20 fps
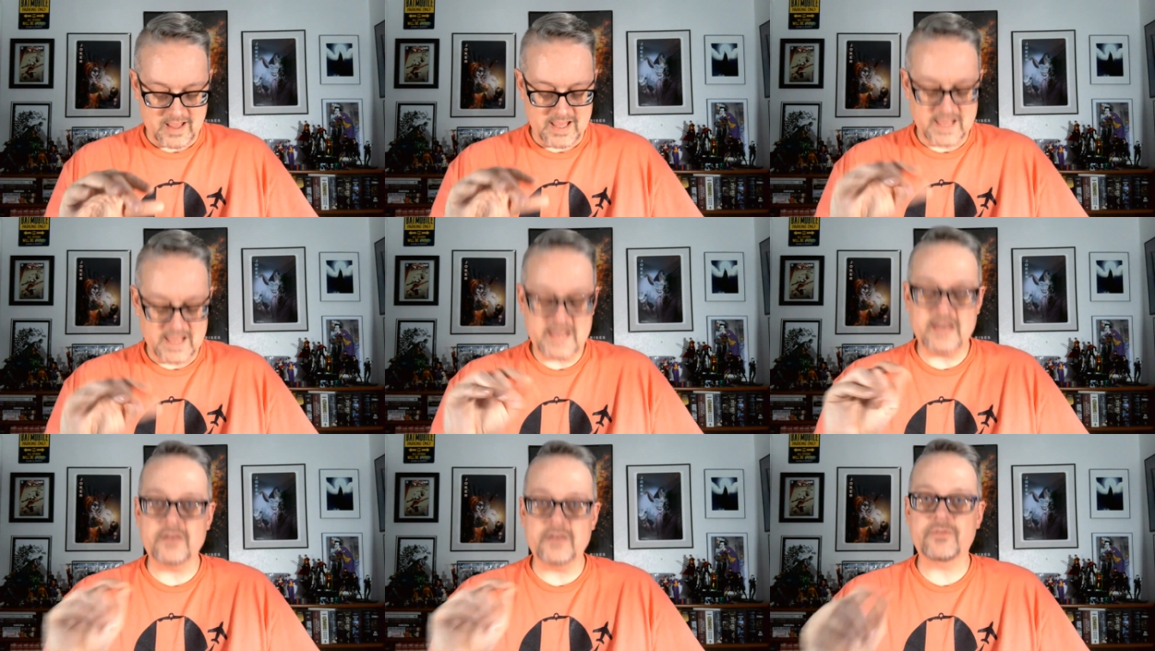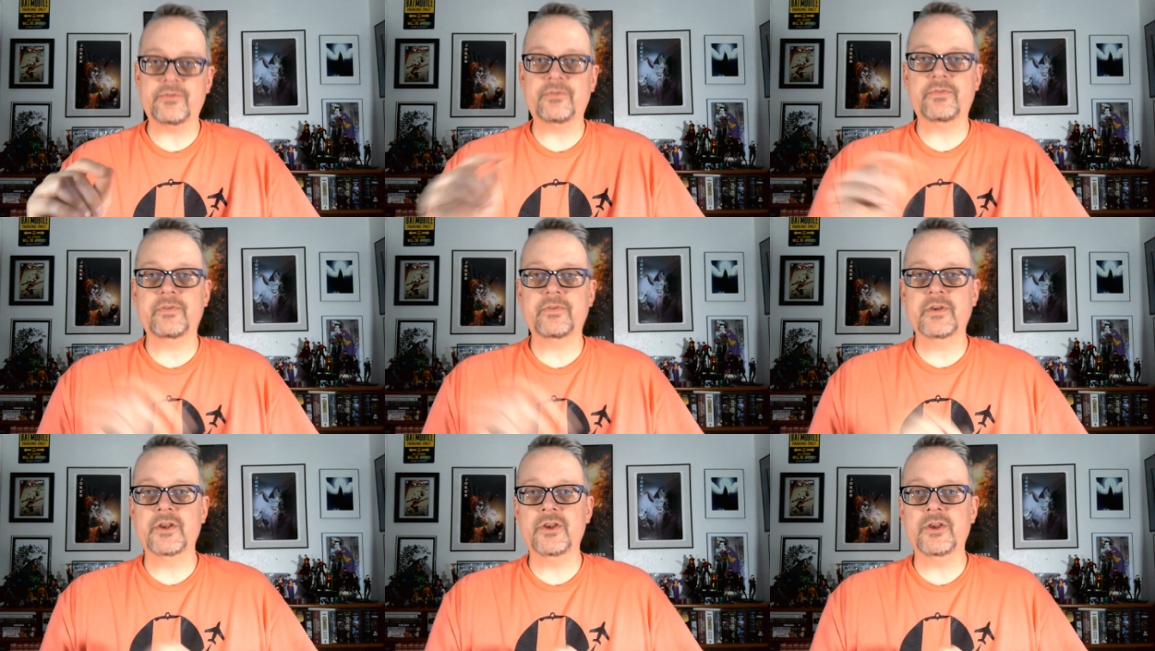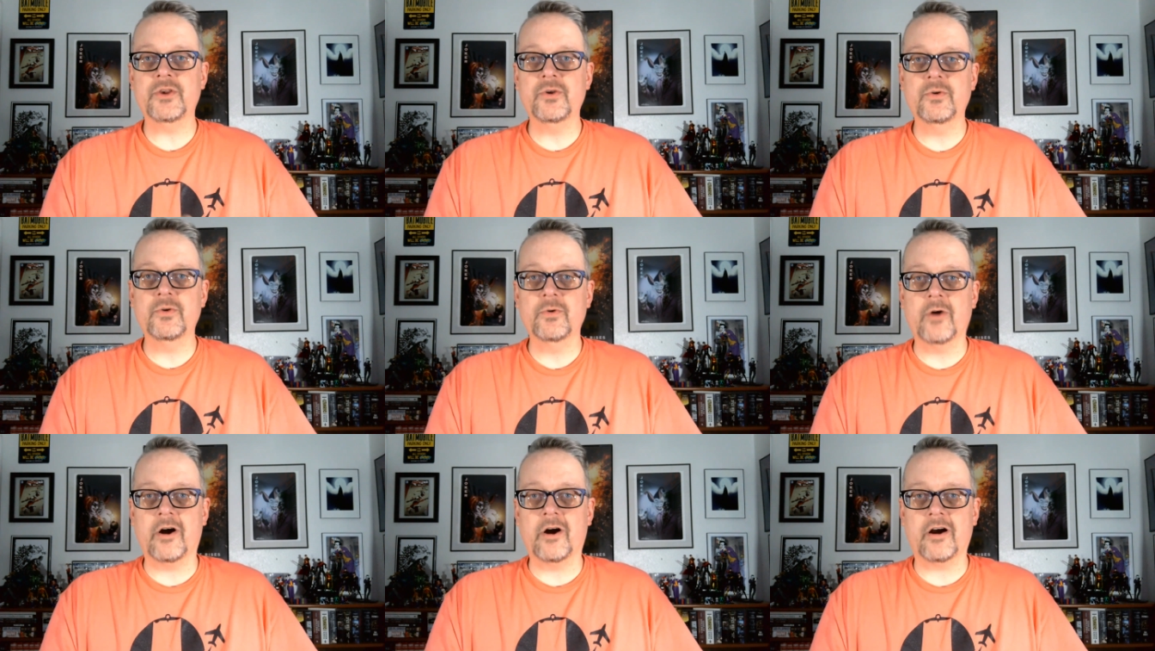if
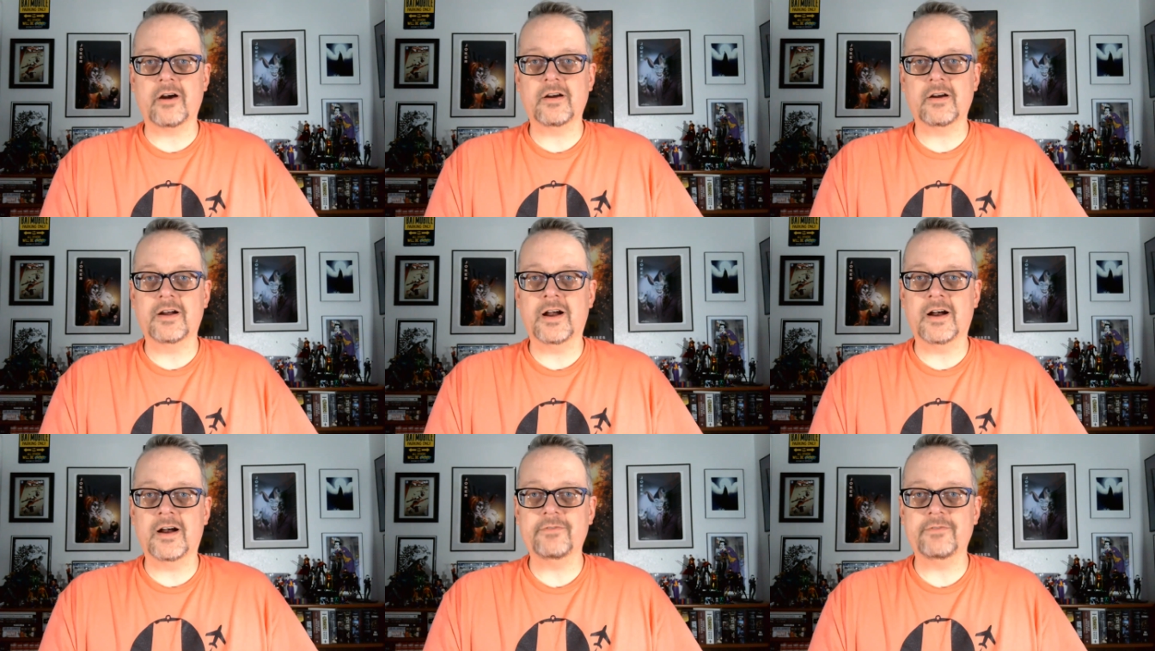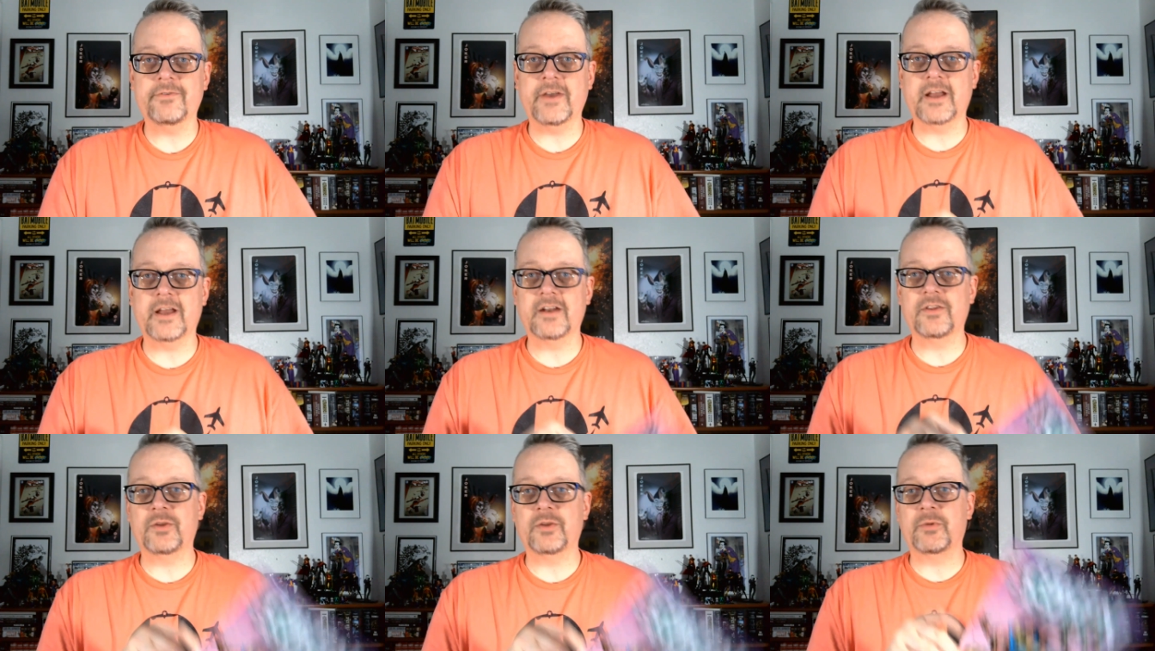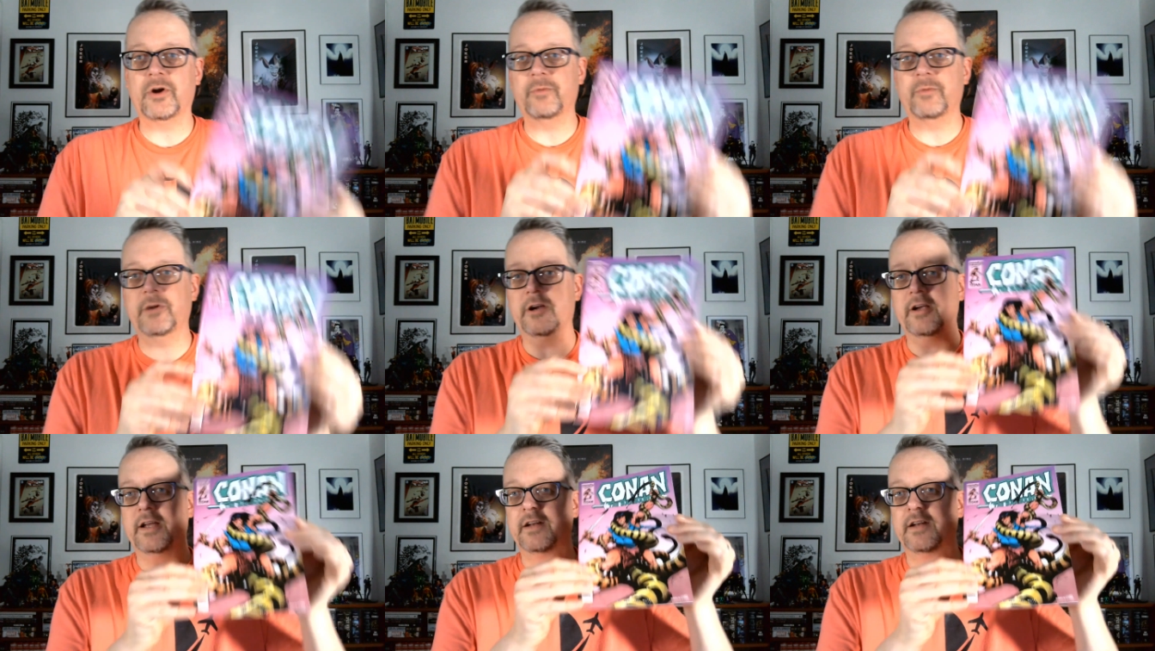you are a fan of The
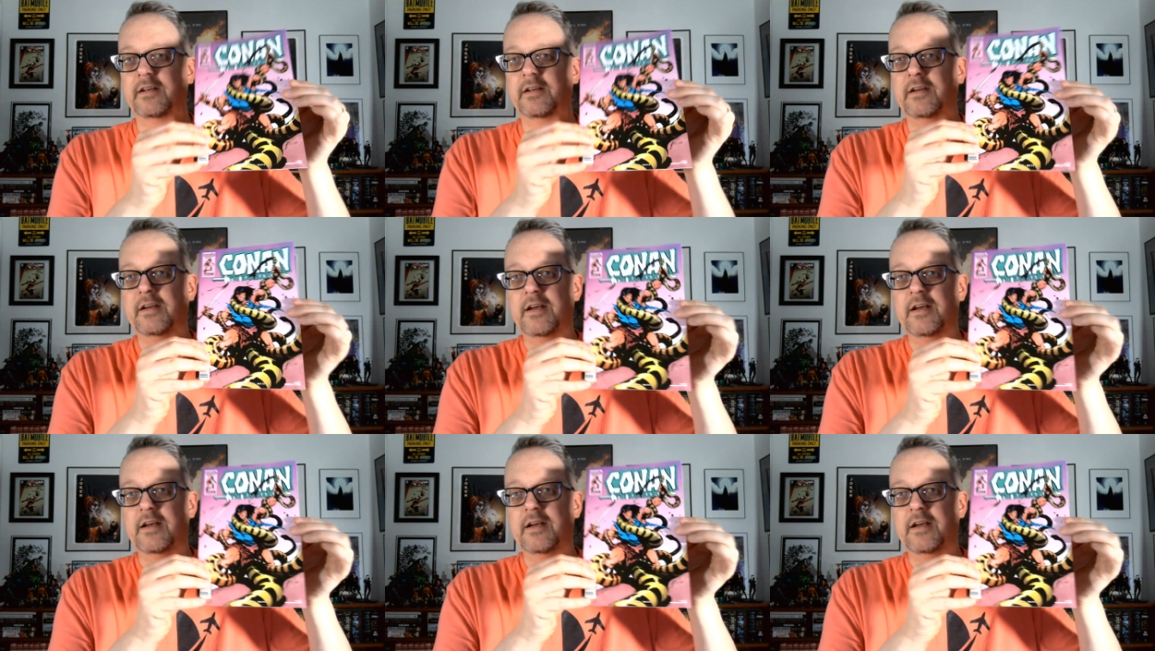Barbarian,